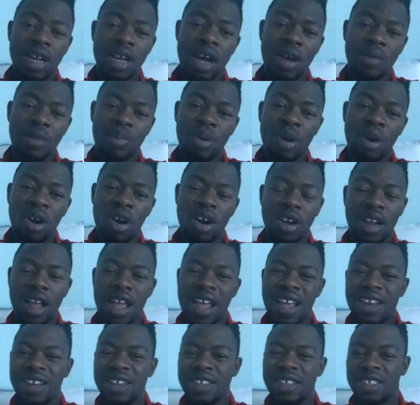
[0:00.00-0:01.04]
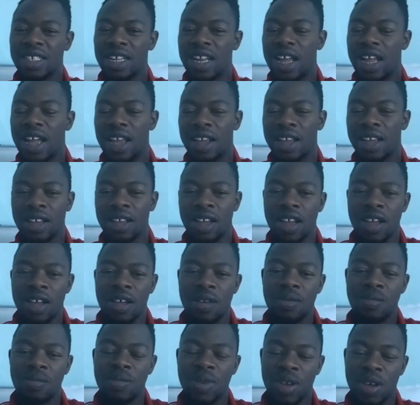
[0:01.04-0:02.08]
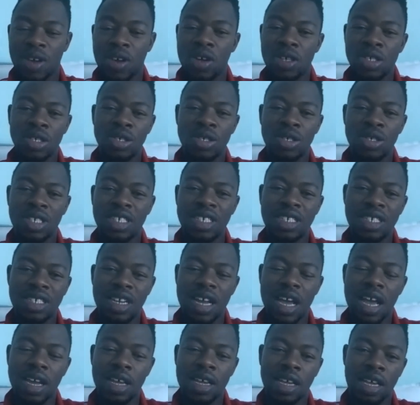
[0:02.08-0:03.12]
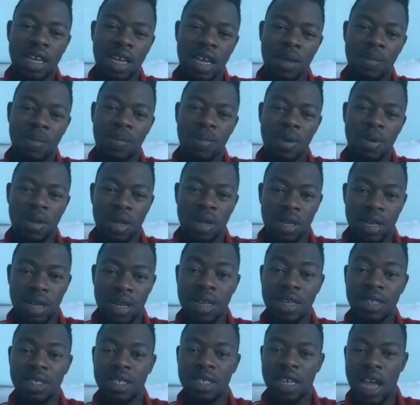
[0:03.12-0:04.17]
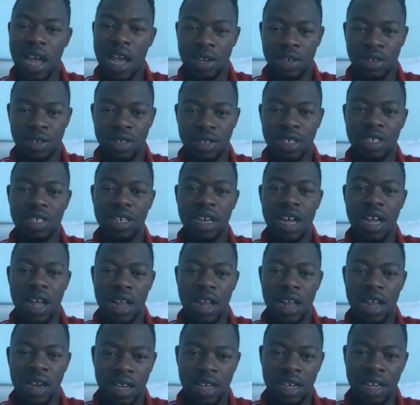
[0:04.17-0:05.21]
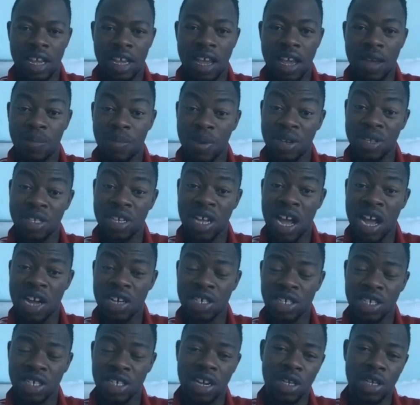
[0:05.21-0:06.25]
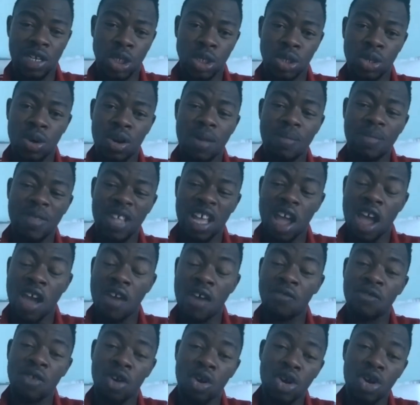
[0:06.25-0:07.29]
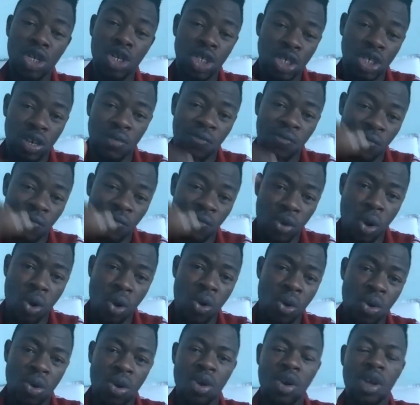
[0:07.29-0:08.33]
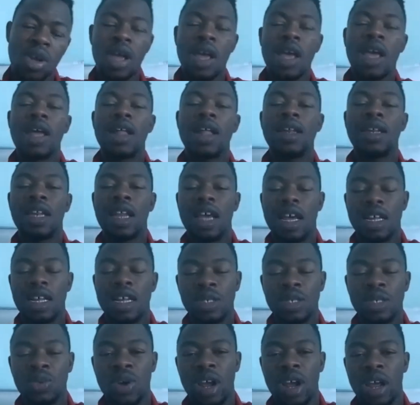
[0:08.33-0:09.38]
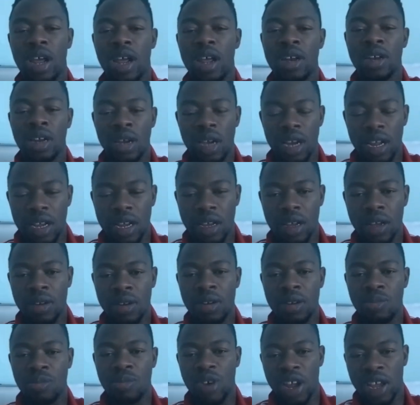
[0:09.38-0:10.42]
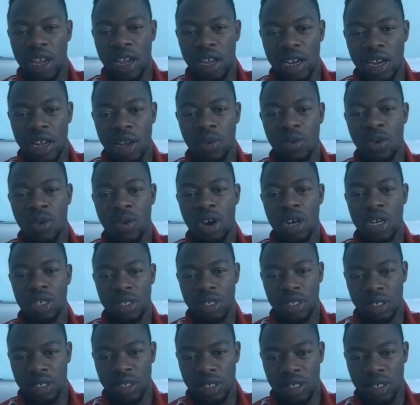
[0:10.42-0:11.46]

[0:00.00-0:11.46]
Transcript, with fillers: our part, and it's like because you did not keep in touch, you did not like keep in touch and show them the evolution flow. That's where the link, the breaking link was.